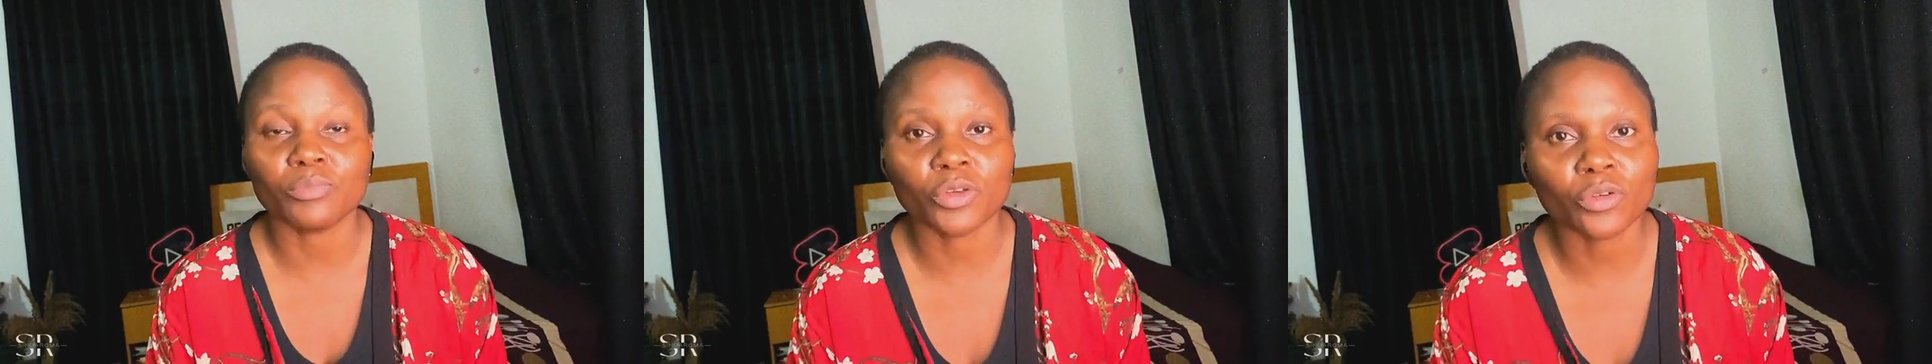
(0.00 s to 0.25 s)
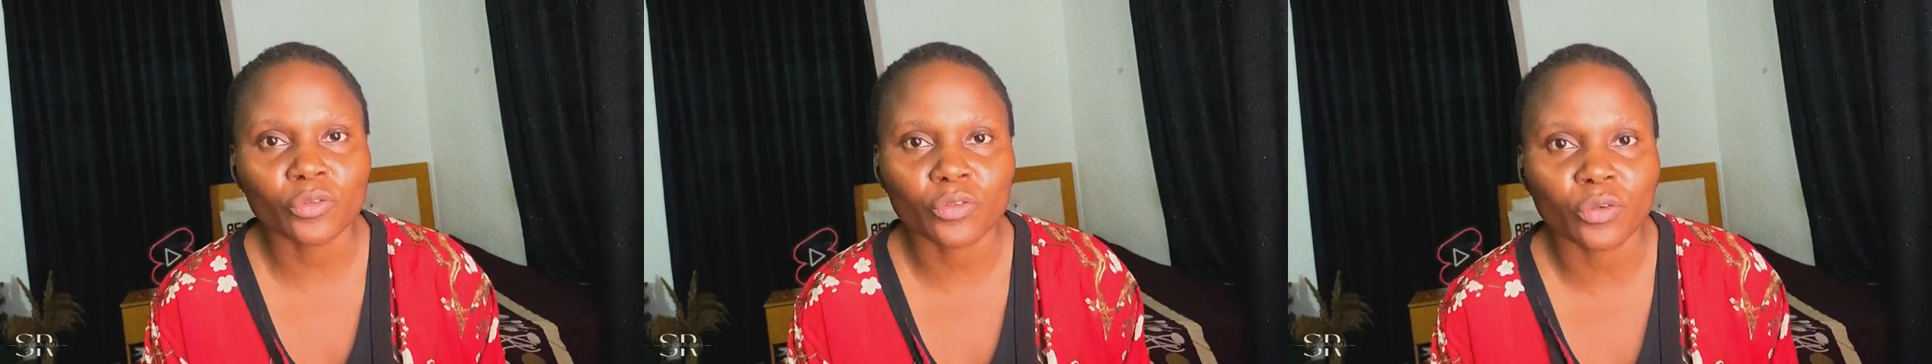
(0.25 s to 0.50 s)

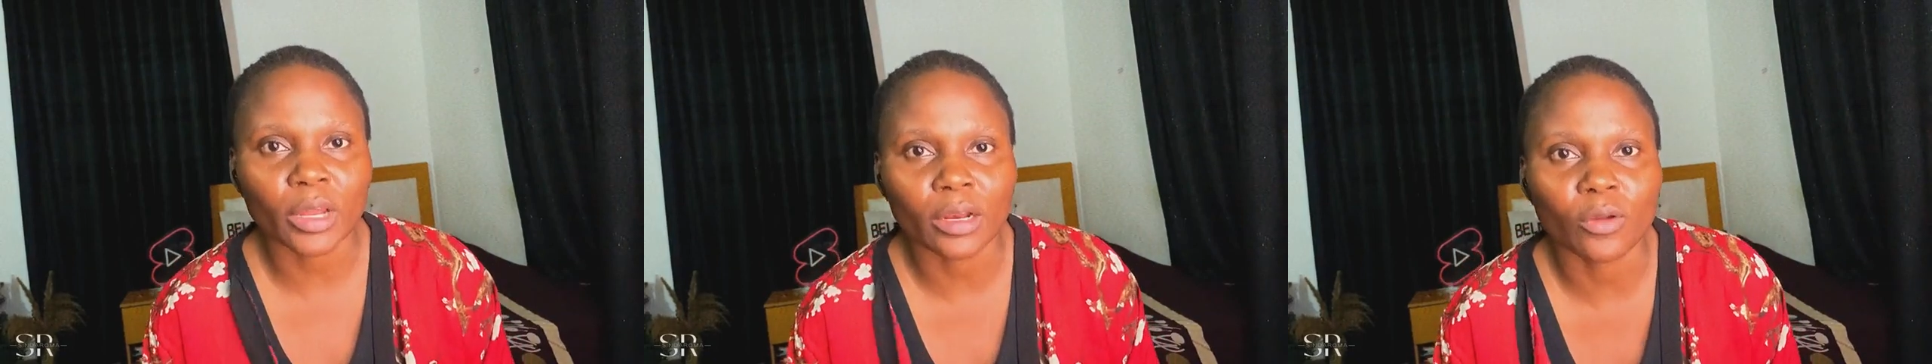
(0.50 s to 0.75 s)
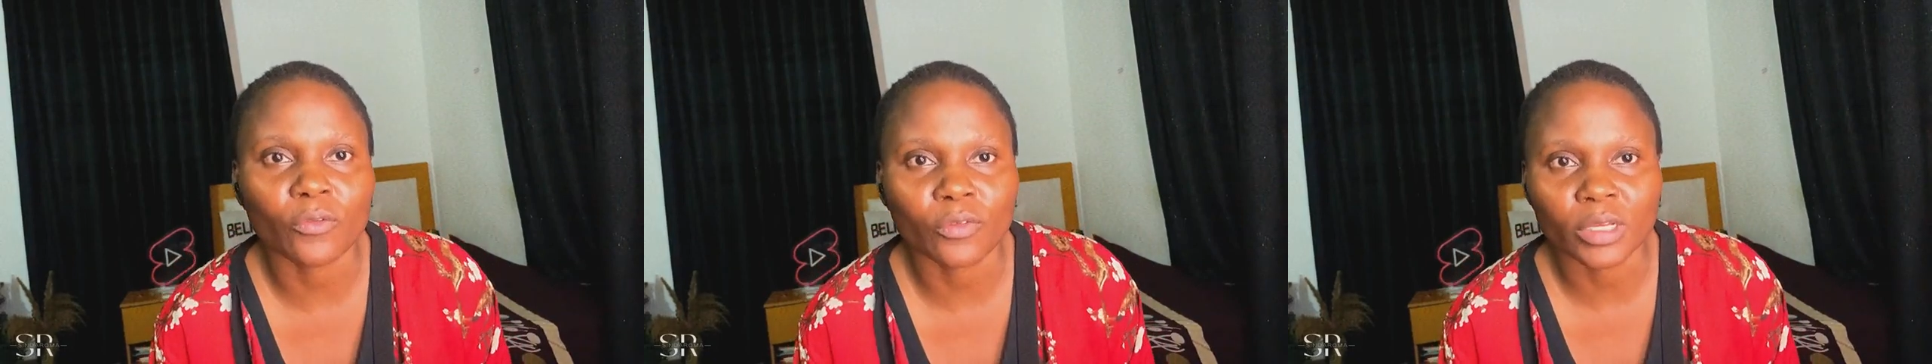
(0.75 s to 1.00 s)
beautiful i
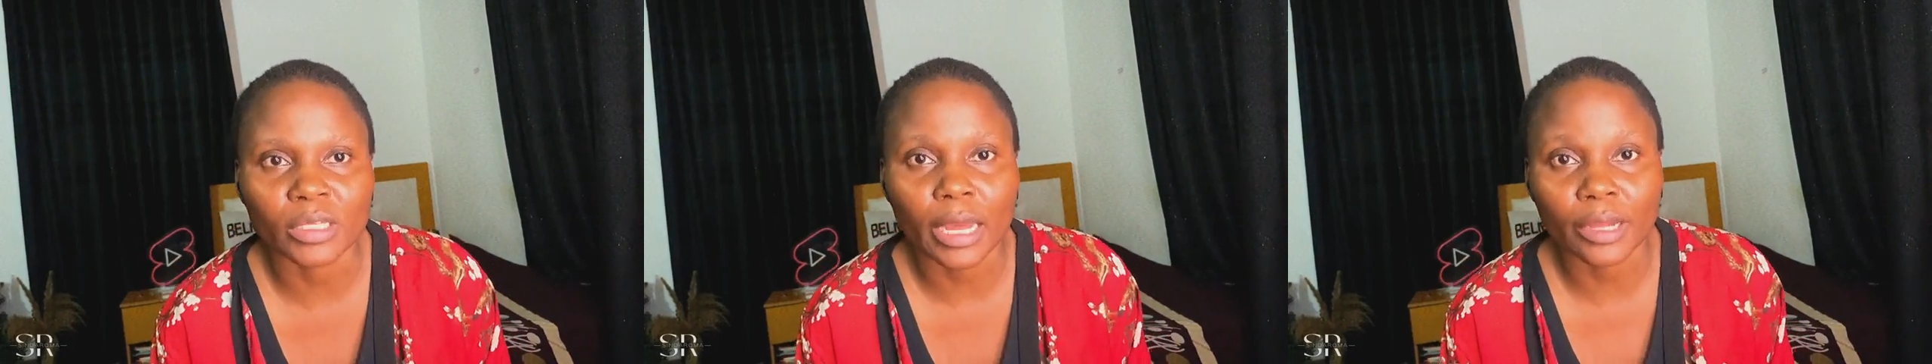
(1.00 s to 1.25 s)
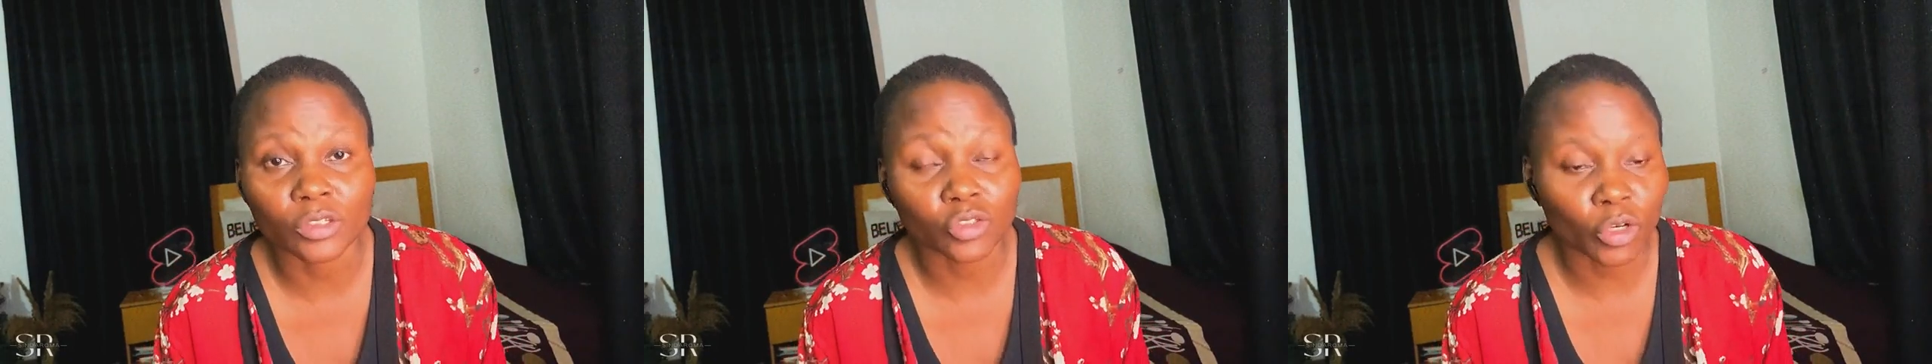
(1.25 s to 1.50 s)
love it
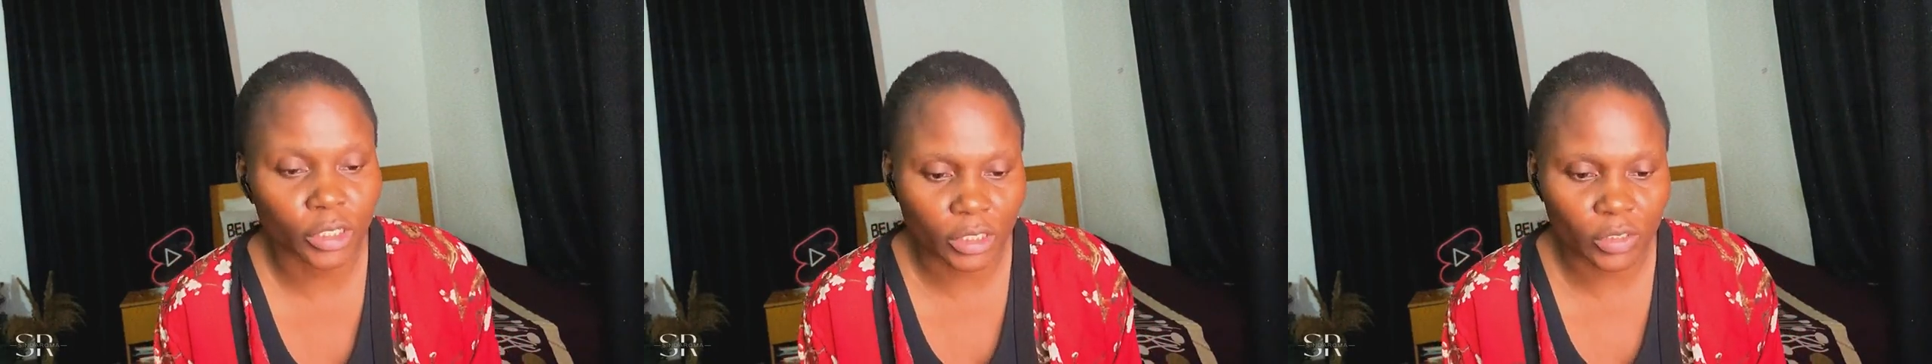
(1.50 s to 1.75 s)
i enjoyed